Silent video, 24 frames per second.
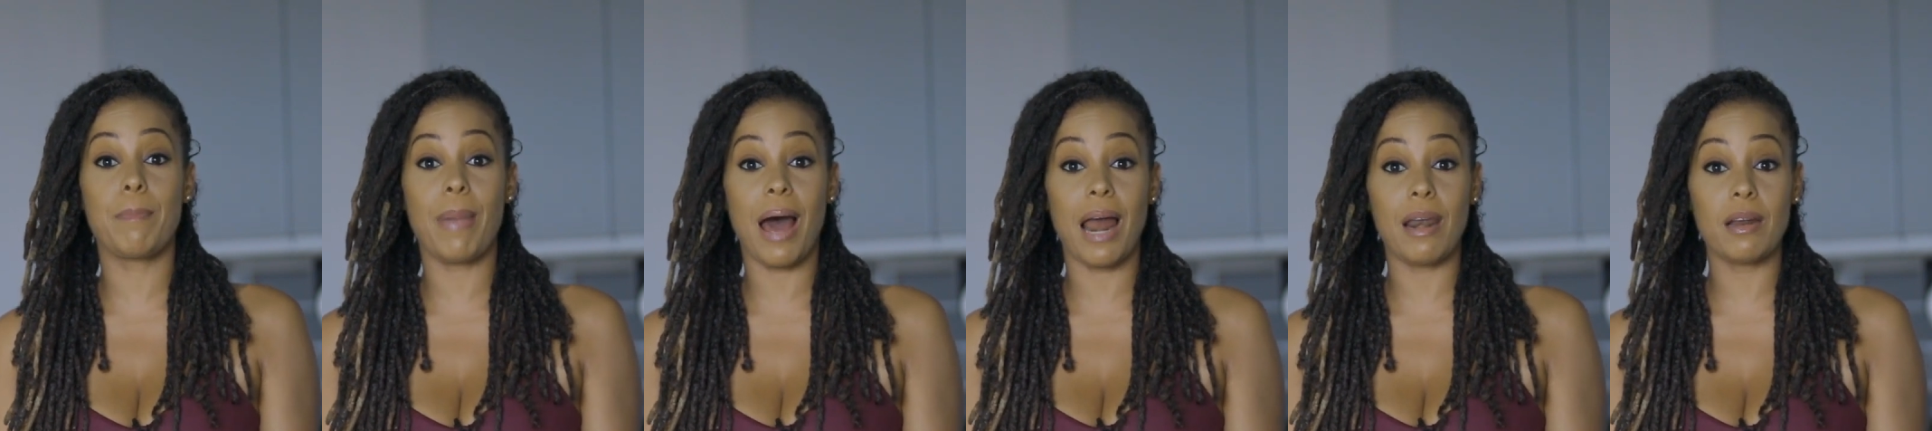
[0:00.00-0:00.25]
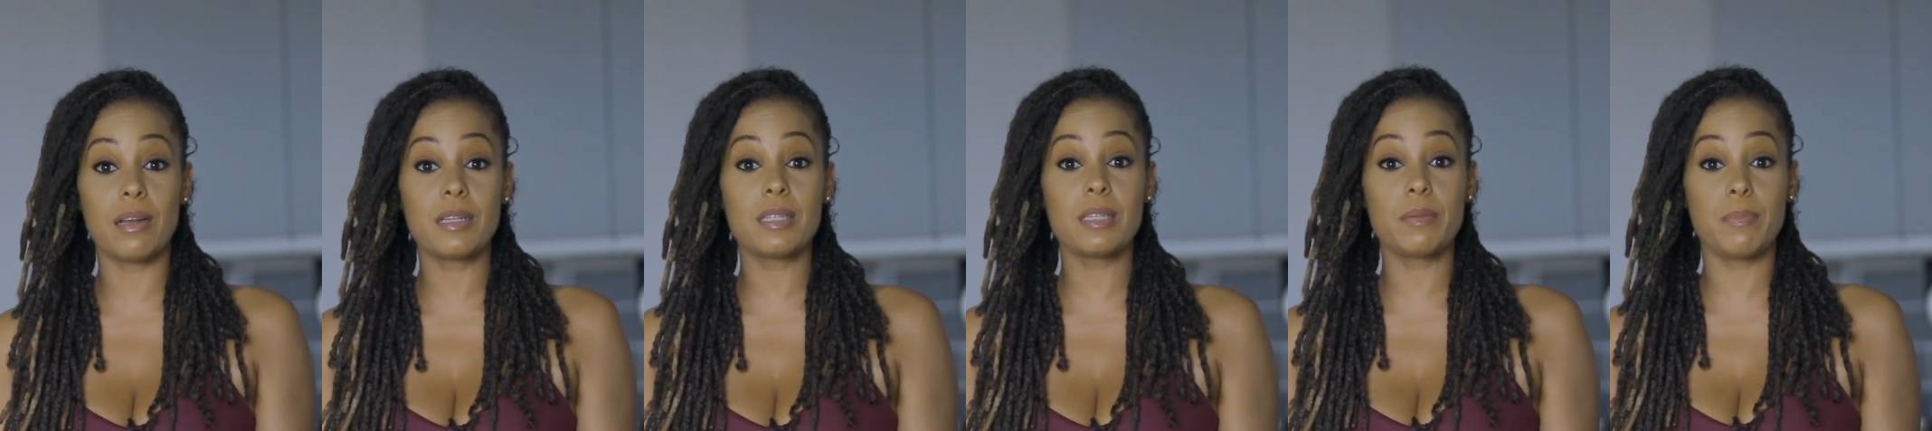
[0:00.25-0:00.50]

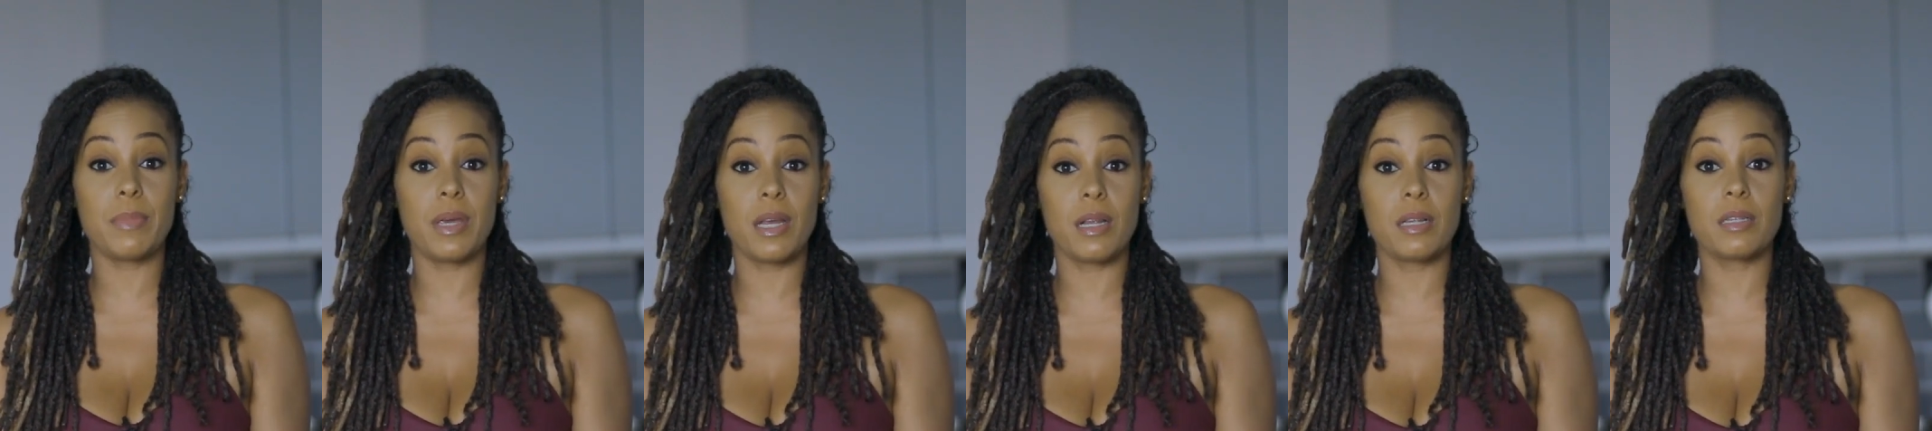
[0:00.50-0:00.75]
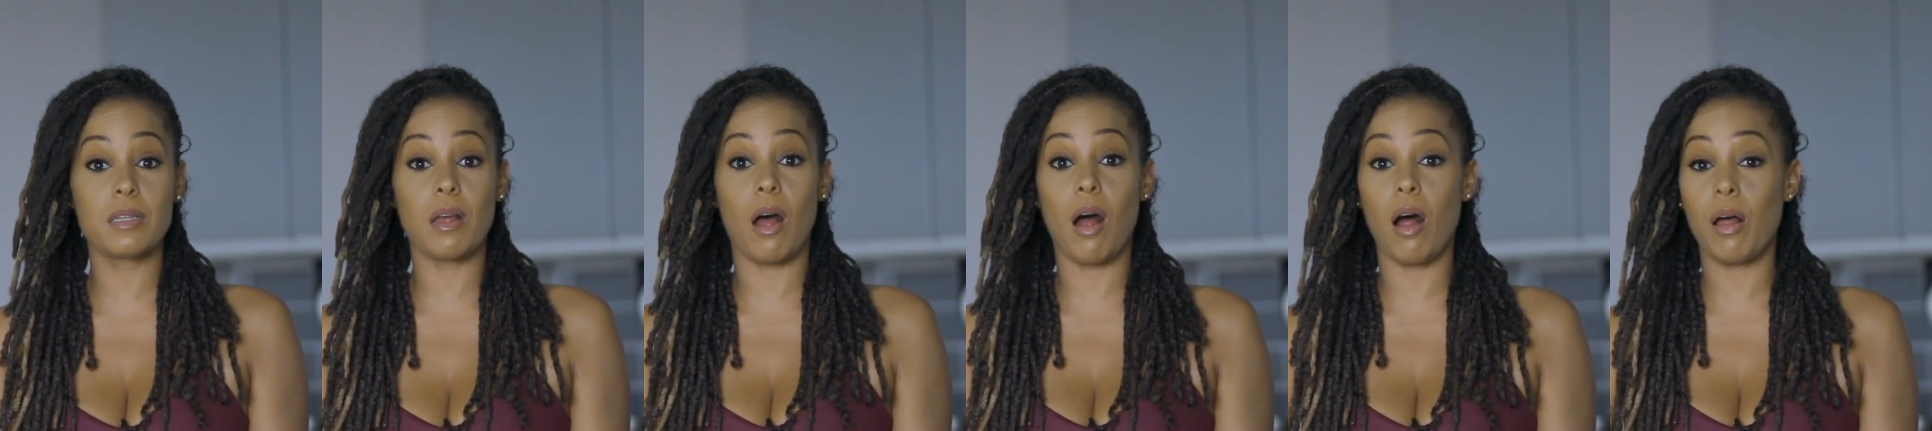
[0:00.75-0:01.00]
balanced
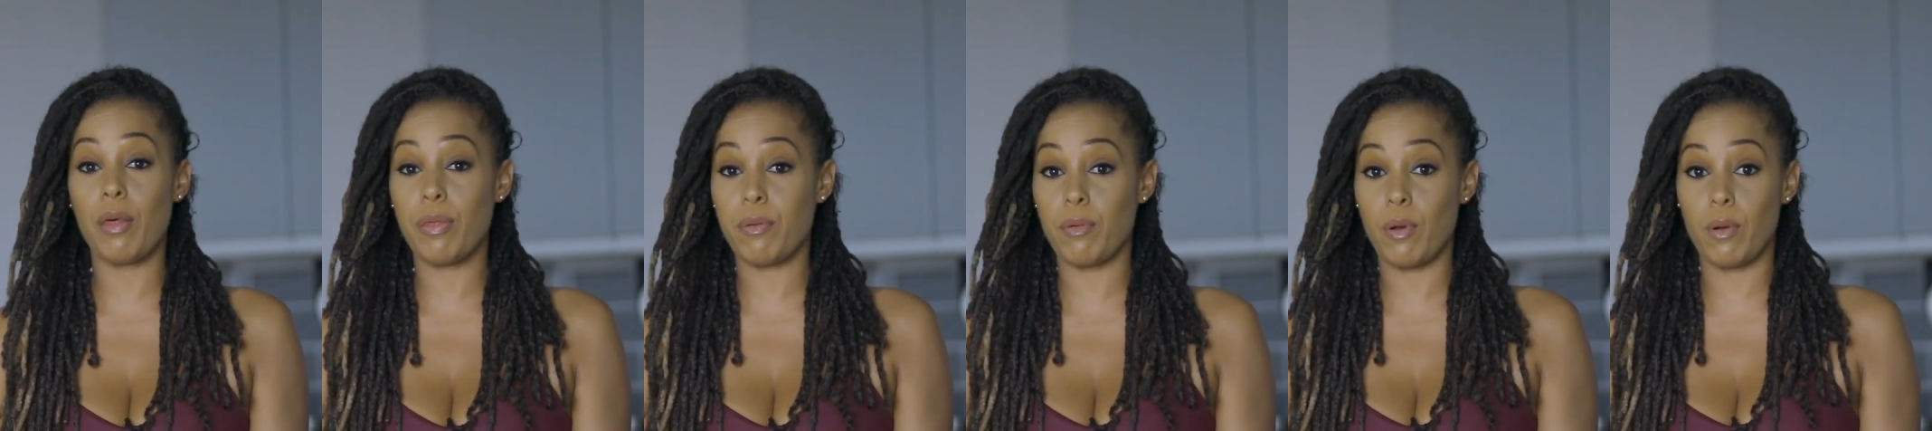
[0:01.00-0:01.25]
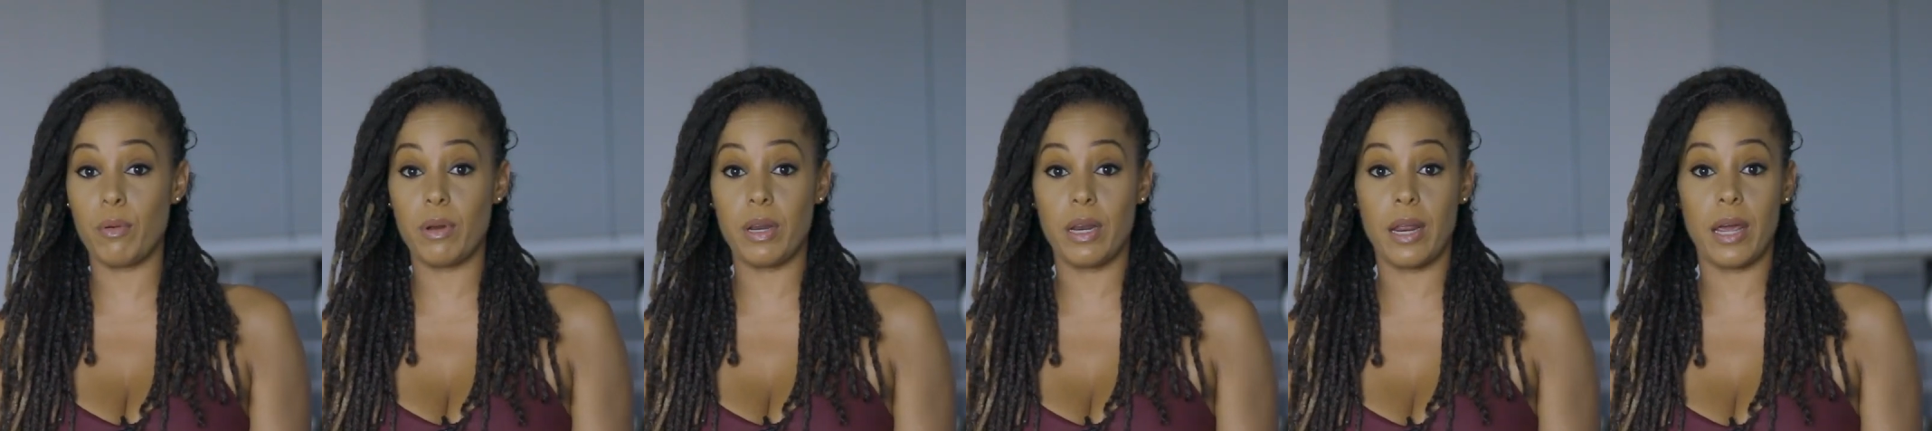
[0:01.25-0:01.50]
meals all
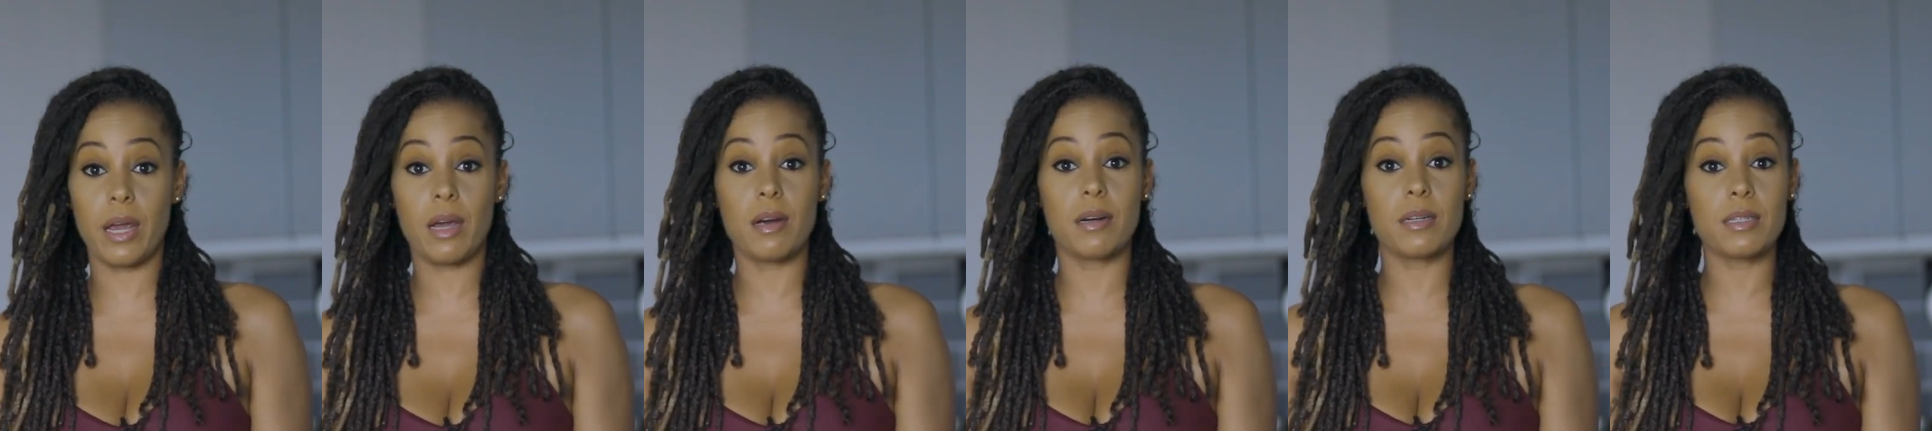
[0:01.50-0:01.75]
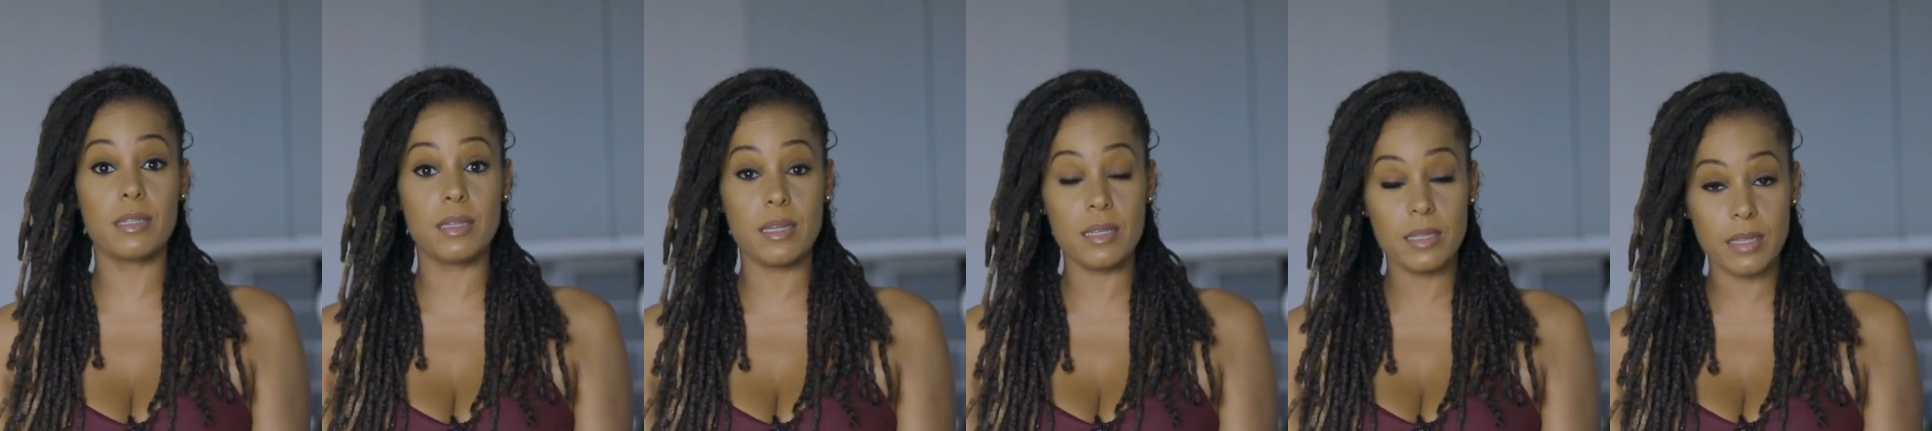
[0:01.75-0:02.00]
throughout the day
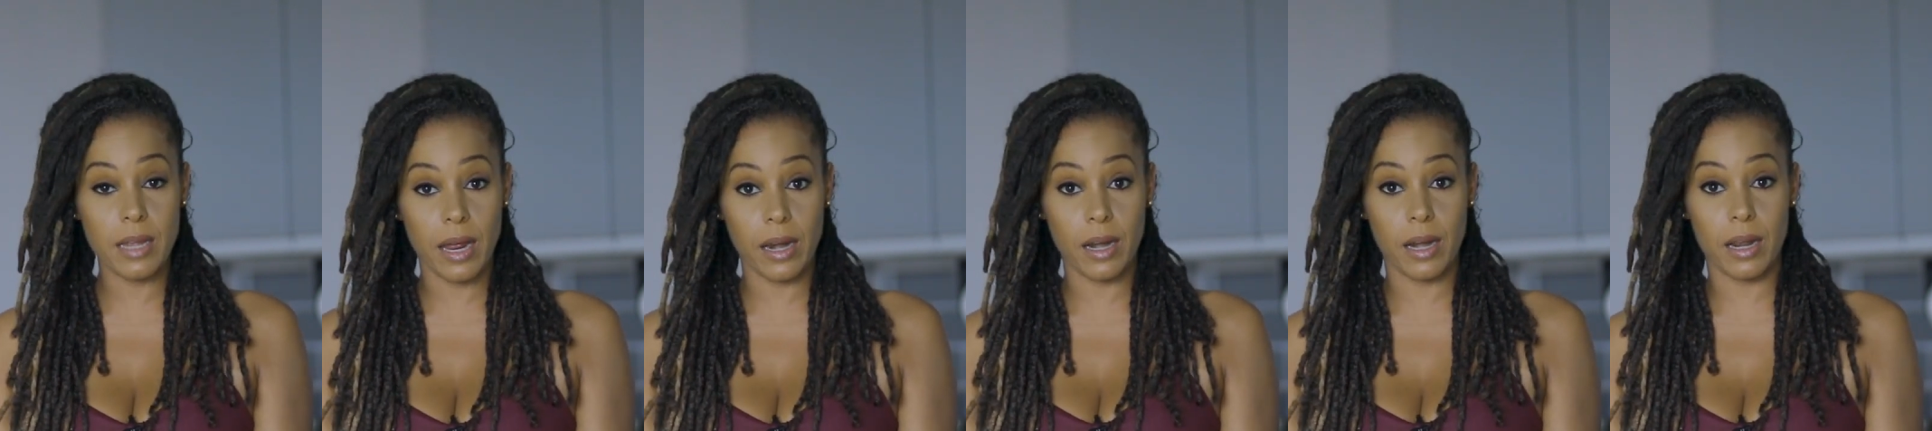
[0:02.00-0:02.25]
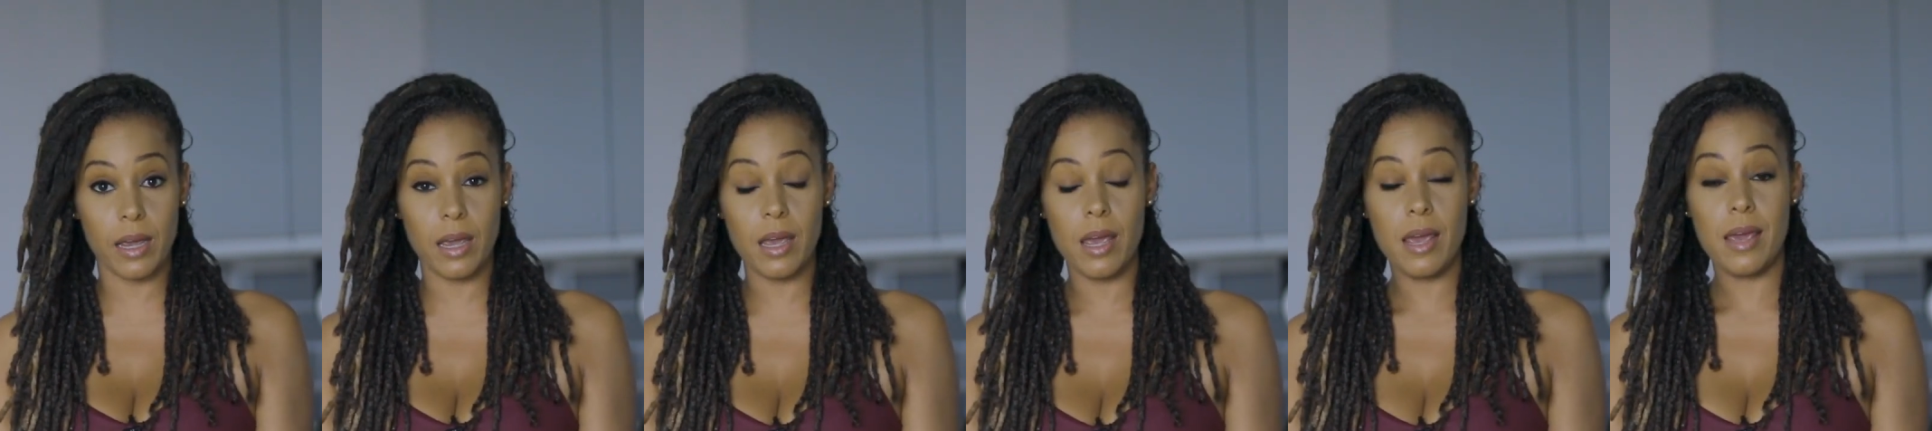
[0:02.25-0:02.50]

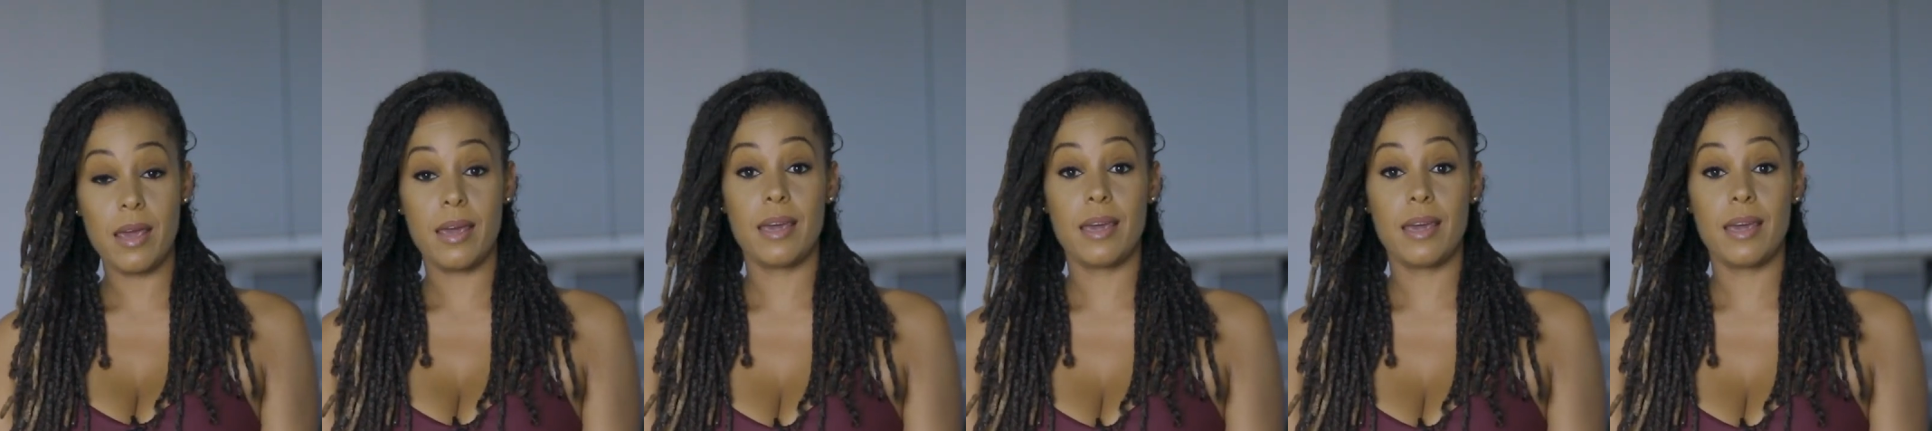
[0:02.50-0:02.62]
consistently,